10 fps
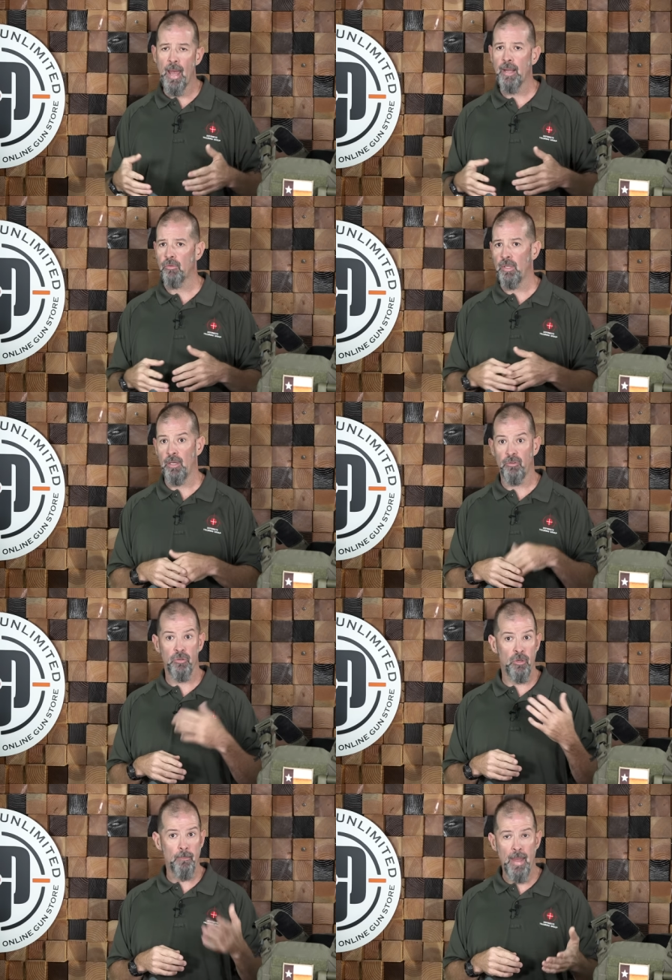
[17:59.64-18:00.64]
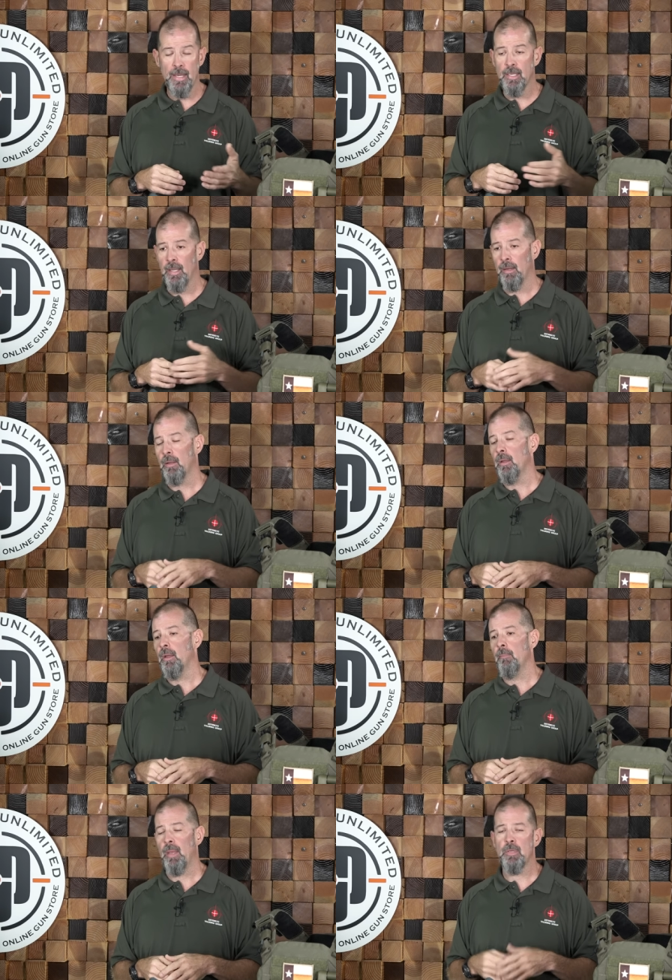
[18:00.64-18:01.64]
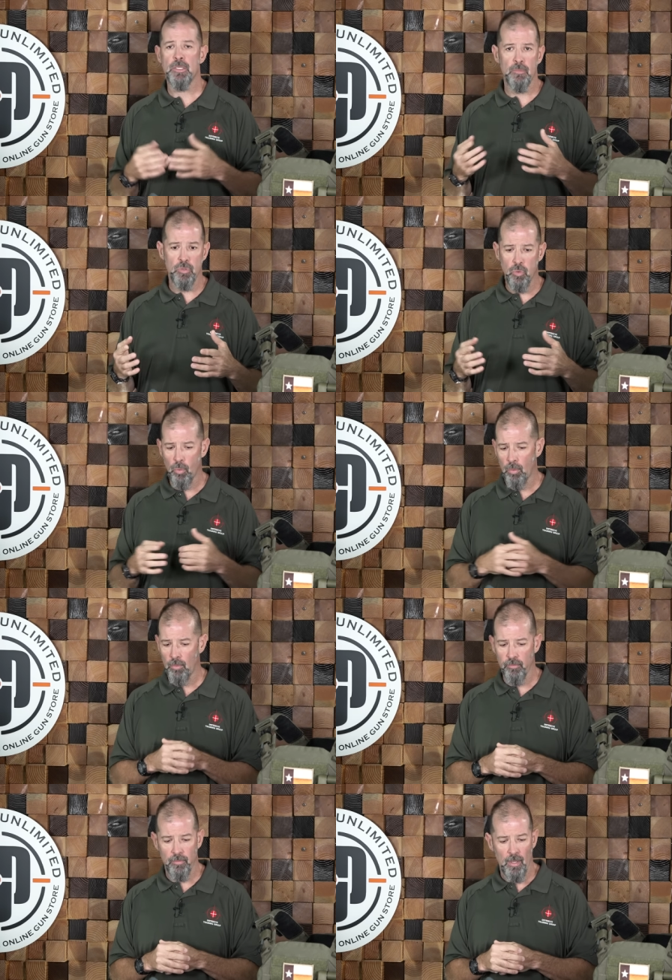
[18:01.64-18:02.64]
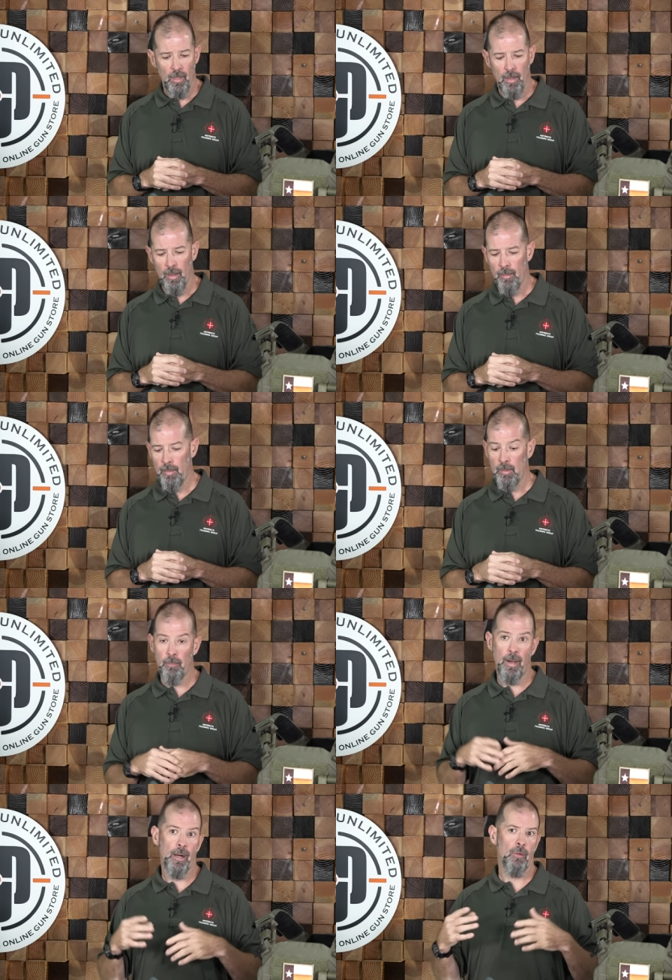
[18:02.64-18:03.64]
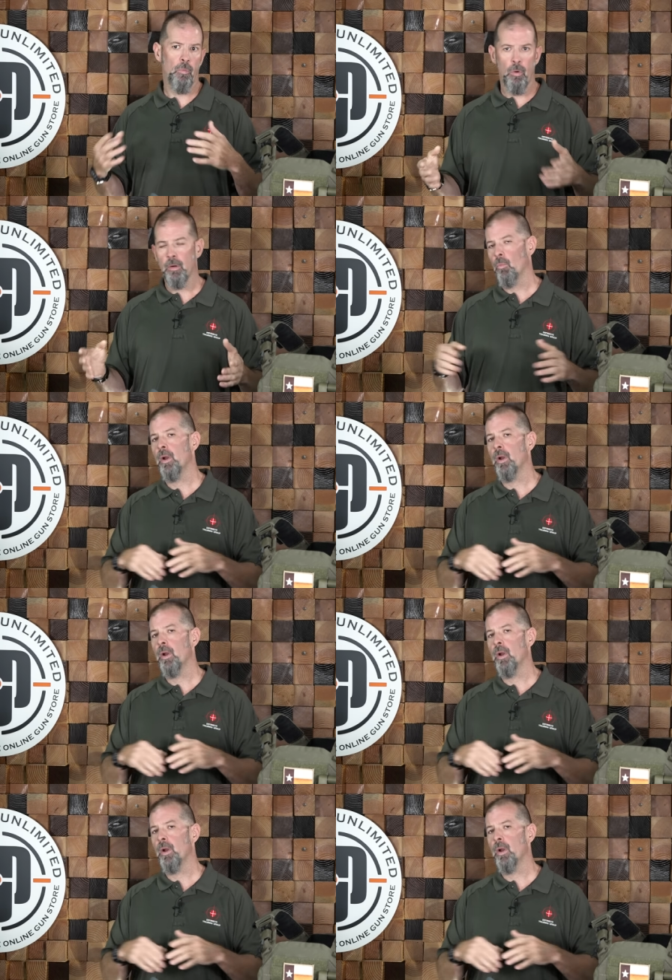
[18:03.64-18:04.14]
magazines, your med kit, maybe some tools, uh, maybe a bottle of water,